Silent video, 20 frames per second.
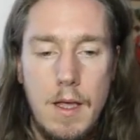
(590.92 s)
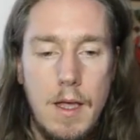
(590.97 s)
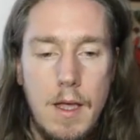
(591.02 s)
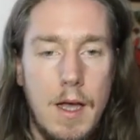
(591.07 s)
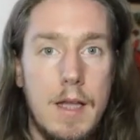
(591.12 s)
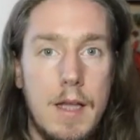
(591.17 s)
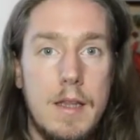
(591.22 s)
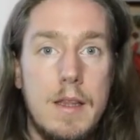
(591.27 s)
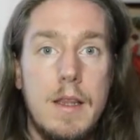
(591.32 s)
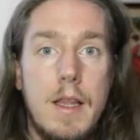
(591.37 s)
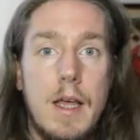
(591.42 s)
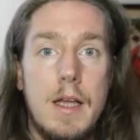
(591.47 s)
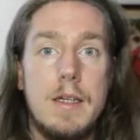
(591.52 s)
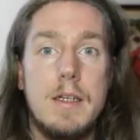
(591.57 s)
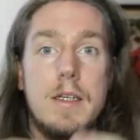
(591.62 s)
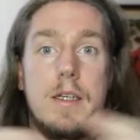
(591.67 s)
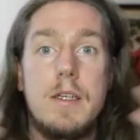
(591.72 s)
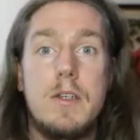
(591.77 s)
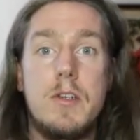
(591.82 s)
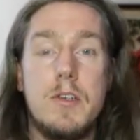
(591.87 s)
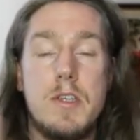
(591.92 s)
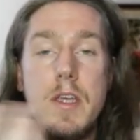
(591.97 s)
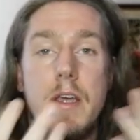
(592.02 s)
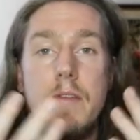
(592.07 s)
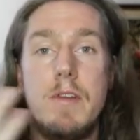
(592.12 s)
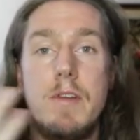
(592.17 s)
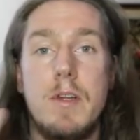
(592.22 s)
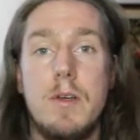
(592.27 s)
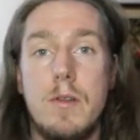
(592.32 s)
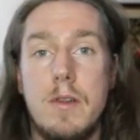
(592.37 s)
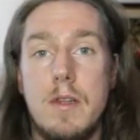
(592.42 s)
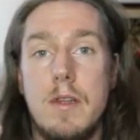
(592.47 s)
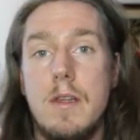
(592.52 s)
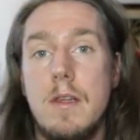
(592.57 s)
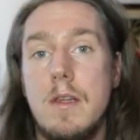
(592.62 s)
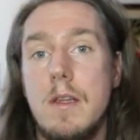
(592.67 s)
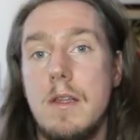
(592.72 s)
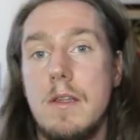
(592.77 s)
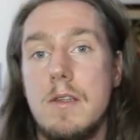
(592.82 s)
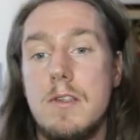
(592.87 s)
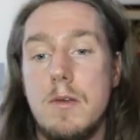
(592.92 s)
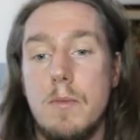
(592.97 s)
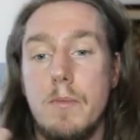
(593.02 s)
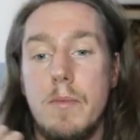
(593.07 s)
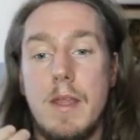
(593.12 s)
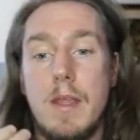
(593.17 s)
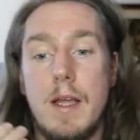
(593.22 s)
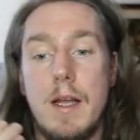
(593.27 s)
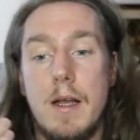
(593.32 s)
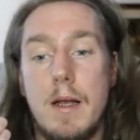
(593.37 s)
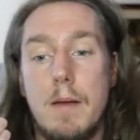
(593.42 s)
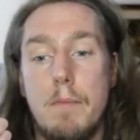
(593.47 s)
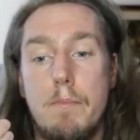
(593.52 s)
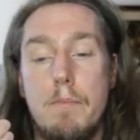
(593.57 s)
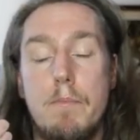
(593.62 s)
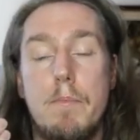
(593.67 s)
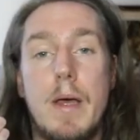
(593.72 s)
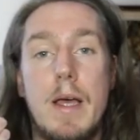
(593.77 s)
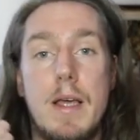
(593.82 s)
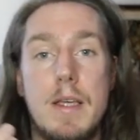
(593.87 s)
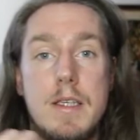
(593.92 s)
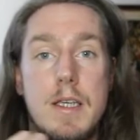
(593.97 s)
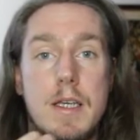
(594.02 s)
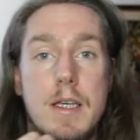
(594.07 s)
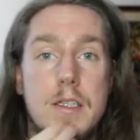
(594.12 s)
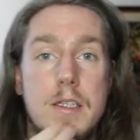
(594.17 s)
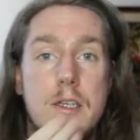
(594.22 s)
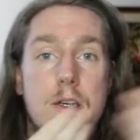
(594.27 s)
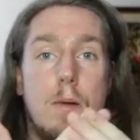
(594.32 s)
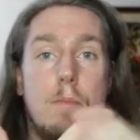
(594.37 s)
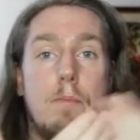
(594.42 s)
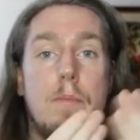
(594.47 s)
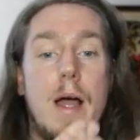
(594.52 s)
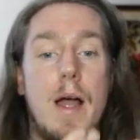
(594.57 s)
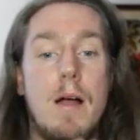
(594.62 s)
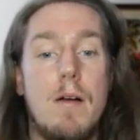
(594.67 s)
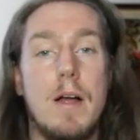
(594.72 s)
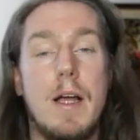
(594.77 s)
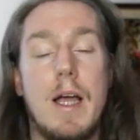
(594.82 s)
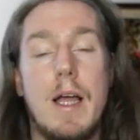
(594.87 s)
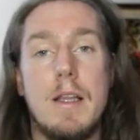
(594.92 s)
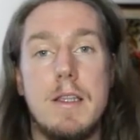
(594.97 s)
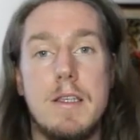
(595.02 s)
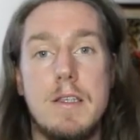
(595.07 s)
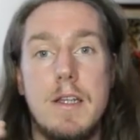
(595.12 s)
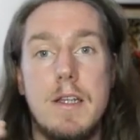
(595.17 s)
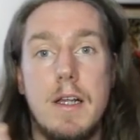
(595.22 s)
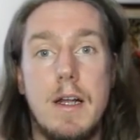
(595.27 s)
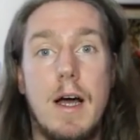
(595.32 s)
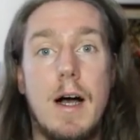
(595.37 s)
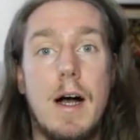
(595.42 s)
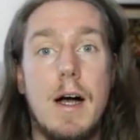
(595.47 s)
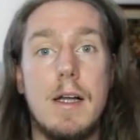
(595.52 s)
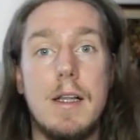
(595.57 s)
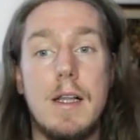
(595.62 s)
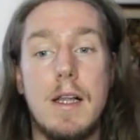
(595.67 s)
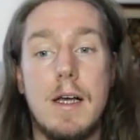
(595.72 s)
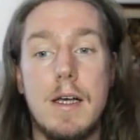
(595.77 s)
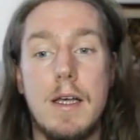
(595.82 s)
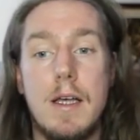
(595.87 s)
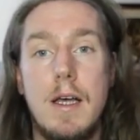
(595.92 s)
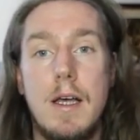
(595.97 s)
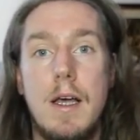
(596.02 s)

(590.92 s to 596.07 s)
and then just giving you something basic to compare against and highlight